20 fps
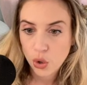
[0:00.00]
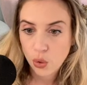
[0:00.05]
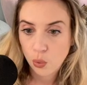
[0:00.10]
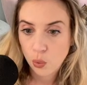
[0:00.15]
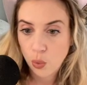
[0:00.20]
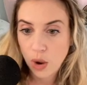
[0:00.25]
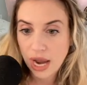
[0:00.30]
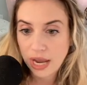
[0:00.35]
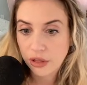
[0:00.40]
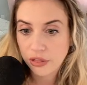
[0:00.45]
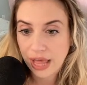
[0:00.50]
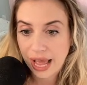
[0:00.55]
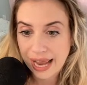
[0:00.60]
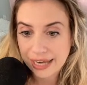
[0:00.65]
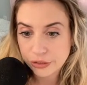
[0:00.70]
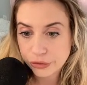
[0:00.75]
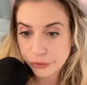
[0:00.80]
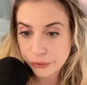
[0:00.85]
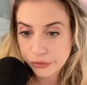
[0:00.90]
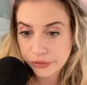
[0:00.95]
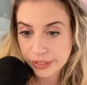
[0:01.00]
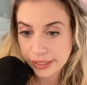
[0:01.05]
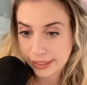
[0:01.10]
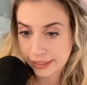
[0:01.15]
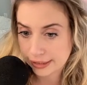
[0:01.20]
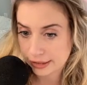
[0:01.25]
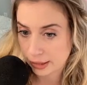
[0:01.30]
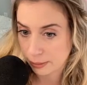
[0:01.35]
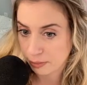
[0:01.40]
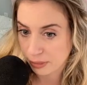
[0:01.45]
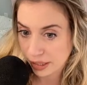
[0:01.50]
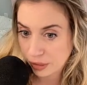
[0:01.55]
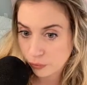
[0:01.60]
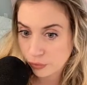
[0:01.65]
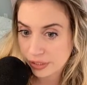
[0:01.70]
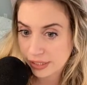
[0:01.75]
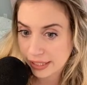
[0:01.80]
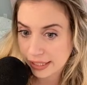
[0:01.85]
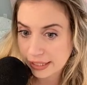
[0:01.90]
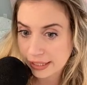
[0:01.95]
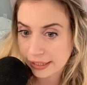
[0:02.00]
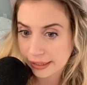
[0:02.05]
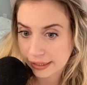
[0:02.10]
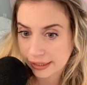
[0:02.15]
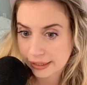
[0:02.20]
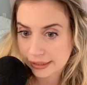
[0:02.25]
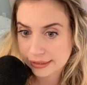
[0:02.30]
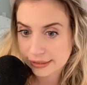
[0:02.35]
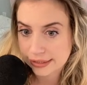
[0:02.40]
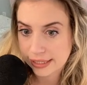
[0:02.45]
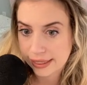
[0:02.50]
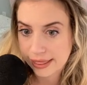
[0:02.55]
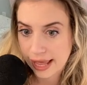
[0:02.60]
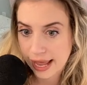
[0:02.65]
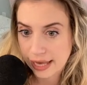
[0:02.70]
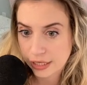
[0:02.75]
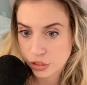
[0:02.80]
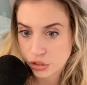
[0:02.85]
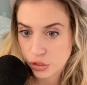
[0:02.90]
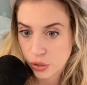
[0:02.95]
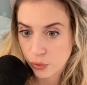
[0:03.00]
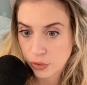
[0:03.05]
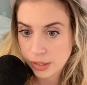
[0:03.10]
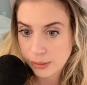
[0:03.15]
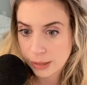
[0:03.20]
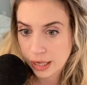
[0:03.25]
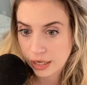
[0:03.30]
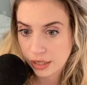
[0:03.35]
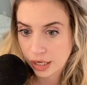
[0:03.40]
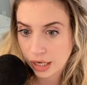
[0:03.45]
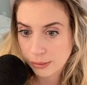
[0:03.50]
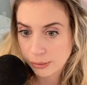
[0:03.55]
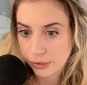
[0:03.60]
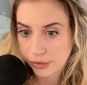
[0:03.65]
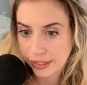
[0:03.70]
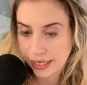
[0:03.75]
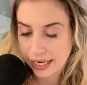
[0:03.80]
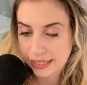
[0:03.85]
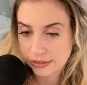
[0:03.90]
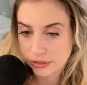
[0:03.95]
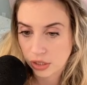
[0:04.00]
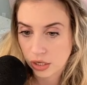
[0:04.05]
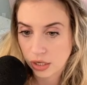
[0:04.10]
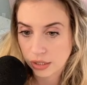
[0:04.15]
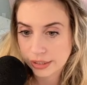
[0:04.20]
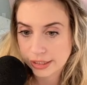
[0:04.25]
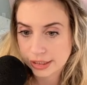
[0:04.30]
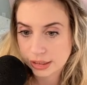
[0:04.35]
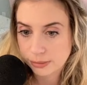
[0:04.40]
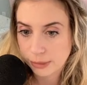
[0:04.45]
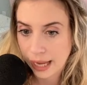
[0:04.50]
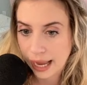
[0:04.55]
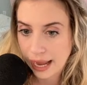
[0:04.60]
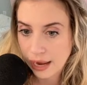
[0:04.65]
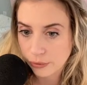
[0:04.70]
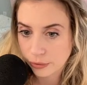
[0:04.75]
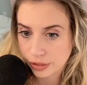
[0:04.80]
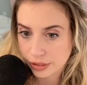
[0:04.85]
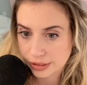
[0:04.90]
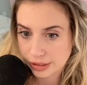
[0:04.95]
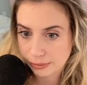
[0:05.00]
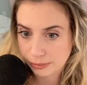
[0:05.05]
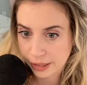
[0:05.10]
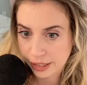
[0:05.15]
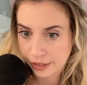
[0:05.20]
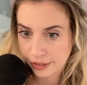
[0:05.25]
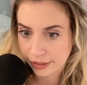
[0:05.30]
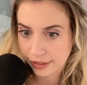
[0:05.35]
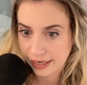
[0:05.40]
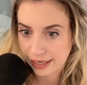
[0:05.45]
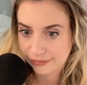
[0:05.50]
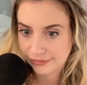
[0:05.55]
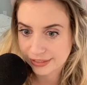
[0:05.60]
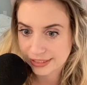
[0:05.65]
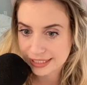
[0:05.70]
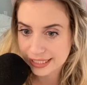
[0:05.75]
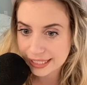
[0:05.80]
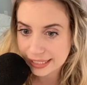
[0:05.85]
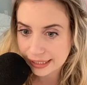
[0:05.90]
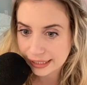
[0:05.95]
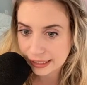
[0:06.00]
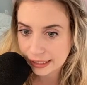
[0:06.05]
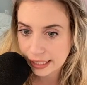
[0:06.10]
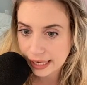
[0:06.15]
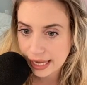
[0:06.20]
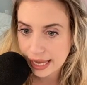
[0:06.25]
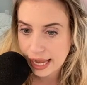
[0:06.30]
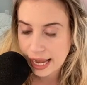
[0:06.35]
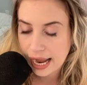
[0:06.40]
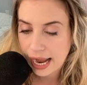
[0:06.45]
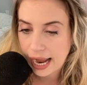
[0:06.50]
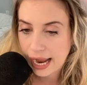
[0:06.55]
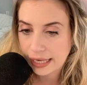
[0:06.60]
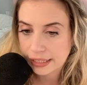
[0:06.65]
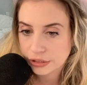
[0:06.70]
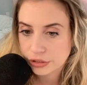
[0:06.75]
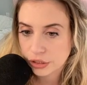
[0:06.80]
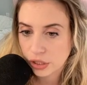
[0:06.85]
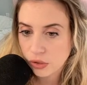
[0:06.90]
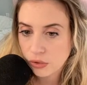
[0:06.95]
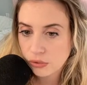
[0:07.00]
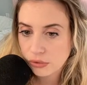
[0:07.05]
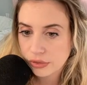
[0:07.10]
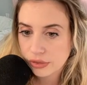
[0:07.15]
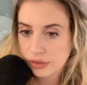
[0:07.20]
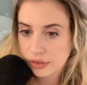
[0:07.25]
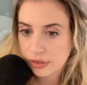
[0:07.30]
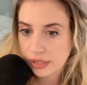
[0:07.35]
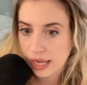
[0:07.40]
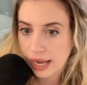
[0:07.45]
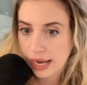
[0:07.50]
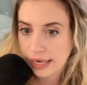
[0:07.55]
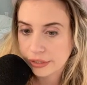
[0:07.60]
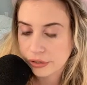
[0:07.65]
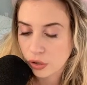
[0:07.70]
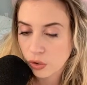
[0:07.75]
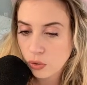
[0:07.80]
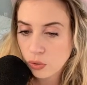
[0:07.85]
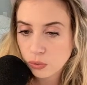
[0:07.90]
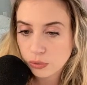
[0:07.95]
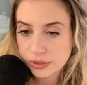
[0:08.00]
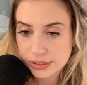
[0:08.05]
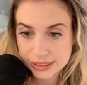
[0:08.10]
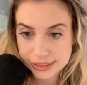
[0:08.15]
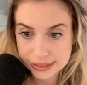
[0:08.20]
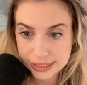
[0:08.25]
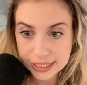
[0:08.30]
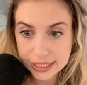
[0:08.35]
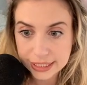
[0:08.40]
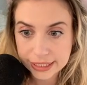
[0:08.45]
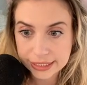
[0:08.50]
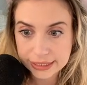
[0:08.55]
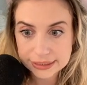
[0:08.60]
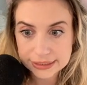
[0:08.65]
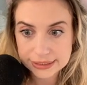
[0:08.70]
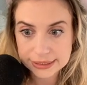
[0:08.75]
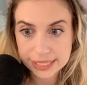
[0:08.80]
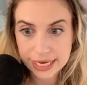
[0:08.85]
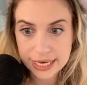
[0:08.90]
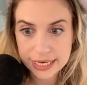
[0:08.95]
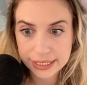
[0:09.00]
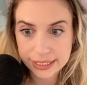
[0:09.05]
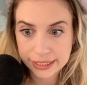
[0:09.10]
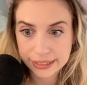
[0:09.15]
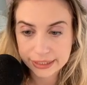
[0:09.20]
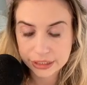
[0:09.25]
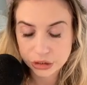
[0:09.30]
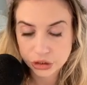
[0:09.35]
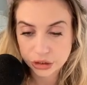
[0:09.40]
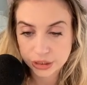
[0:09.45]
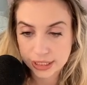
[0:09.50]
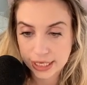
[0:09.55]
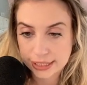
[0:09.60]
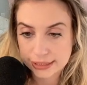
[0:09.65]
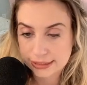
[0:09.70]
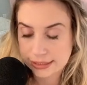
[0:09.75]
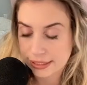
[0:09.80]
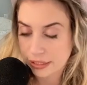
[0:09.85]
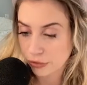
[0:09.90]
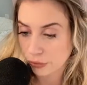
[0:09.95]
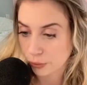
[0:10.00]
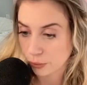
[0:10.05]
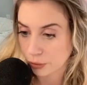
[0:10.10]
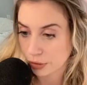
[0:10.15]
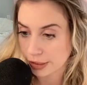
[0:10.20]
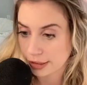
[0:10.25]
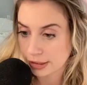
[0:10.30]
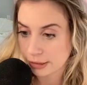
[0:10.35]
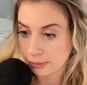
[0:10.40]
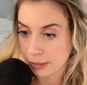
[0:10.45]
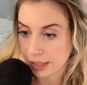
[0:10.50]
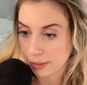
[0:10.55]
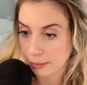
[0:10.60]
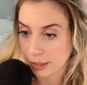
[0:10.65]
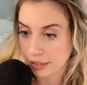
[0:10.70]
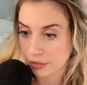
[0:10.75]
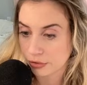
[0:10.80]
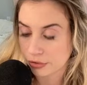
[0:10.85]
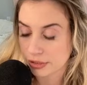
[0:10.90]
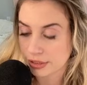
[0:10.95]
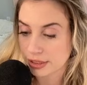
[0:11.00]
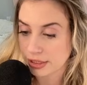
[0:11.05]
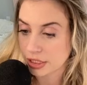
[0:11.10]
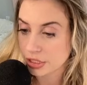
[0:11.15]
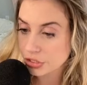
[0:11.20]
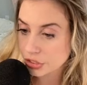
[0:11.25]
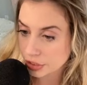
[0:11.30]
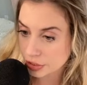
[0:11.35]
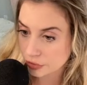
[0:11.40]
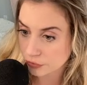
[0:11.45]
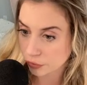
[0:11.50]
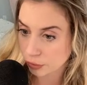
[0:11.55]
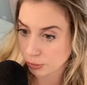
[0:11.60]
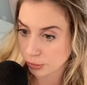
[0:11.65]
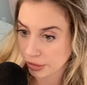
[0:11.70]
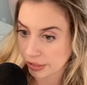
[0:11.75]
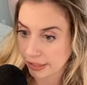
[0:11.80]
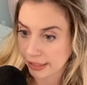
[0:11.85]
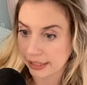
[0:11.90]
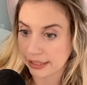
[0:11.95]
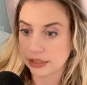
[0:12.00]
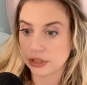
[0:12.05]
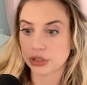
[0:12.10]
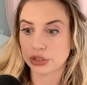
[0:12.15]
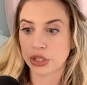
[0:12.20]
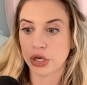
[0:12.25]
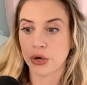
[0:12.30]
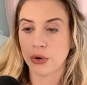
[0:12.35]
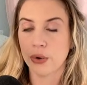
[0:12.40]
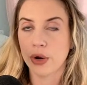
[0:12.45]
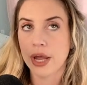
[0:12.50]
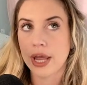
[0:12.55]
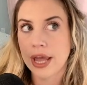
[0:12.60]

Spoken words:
while I do think it is a bit ridiculous that Jody Montgomery has all these powers in paragraph D, I don't see it saying that she has the authority to make medical decisions for Britney. And so